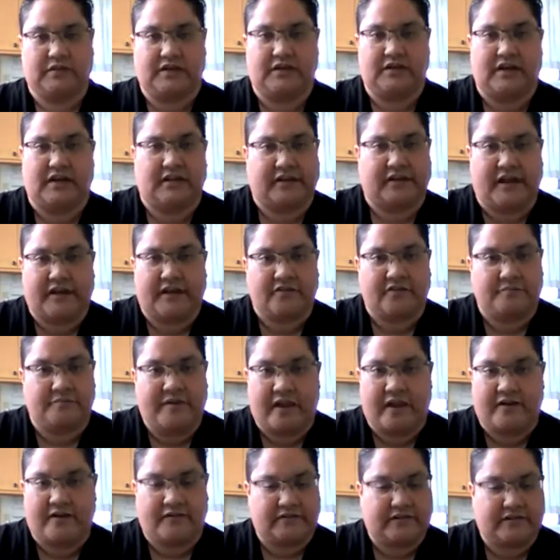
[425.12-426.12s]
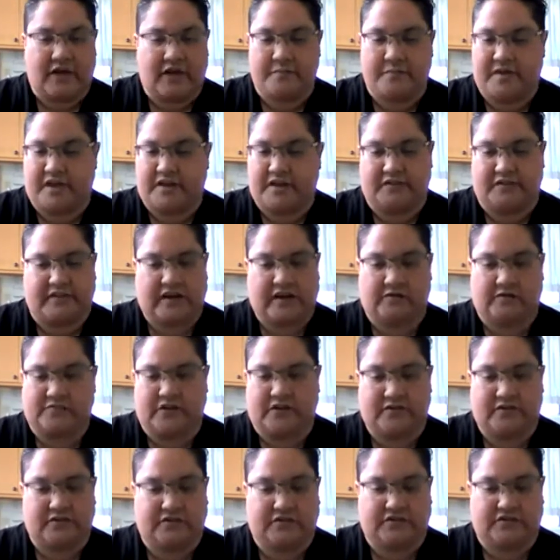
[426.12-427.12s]
A lot of parents come in and they don't
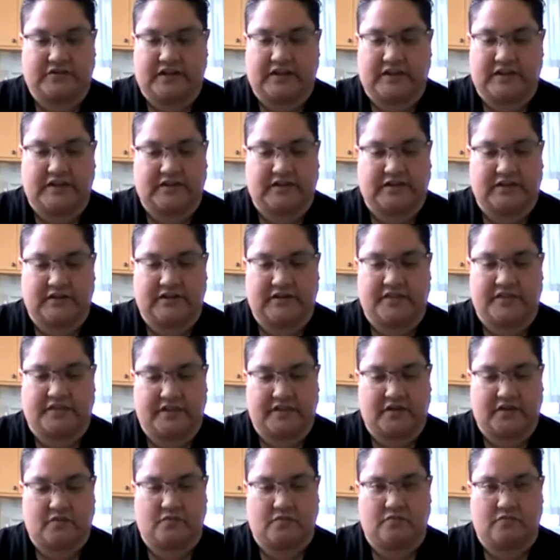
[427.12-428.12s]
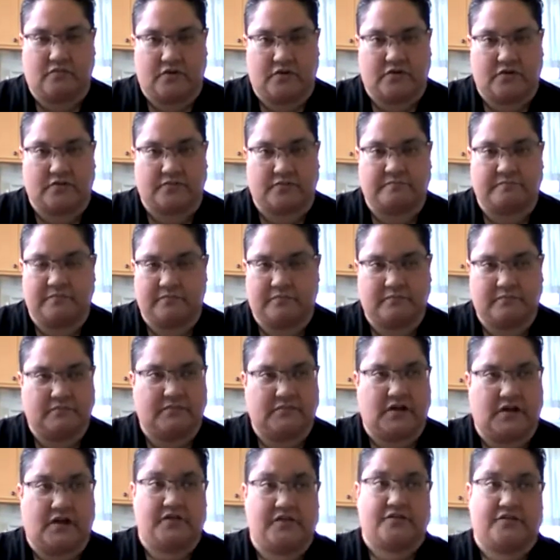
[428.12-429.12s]
understand, and I think we're,
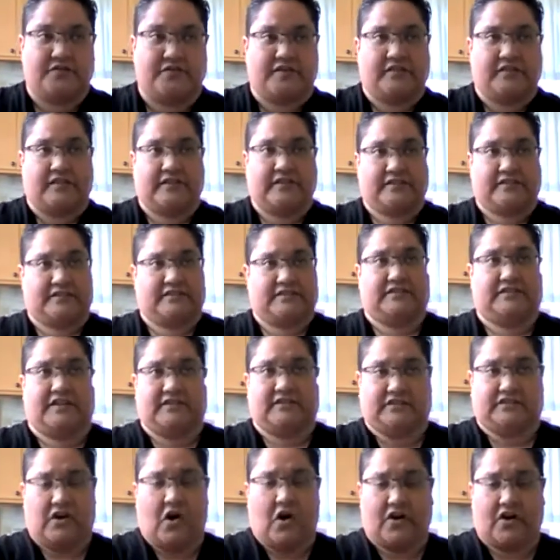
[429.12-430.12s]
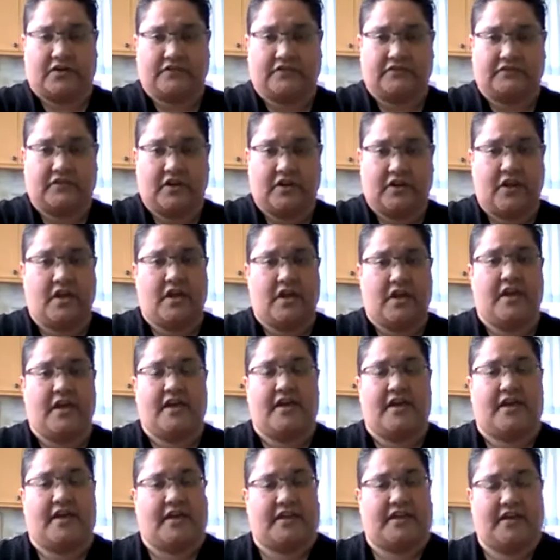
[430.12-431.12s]
other than like the CSRs
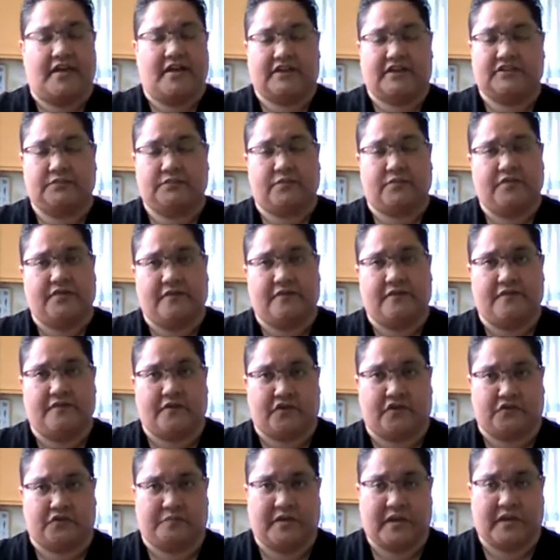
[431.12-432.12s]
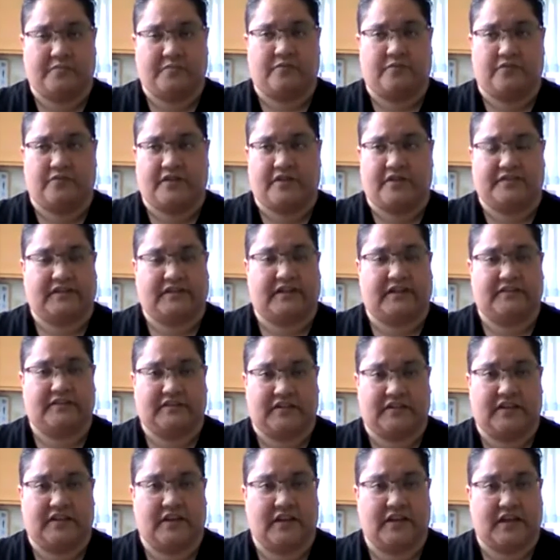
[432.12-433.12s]
and us, we're the first people that they
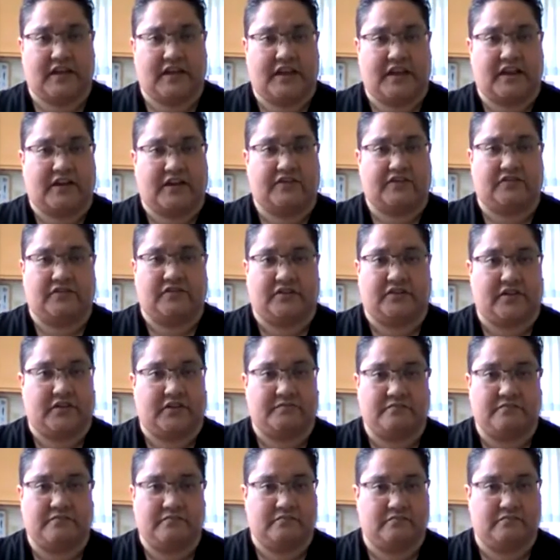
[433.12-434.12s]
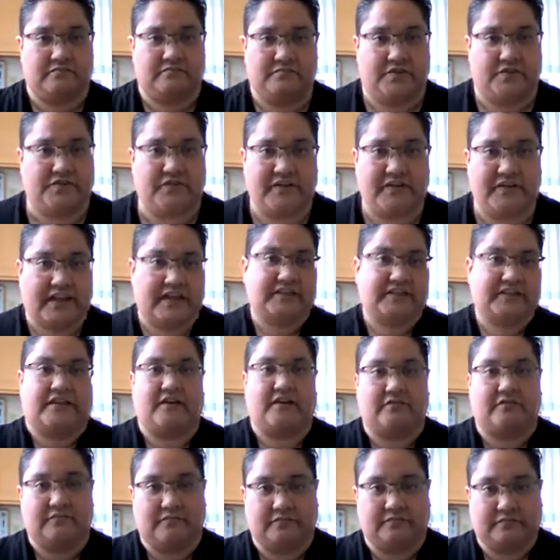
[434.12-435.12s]
see and actually put their hands
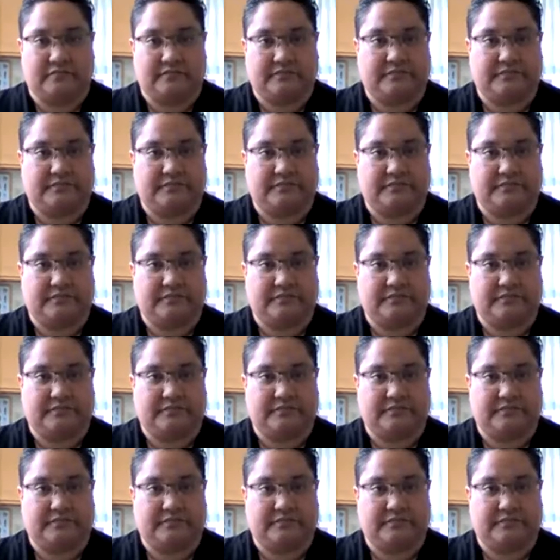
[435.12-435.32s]
out.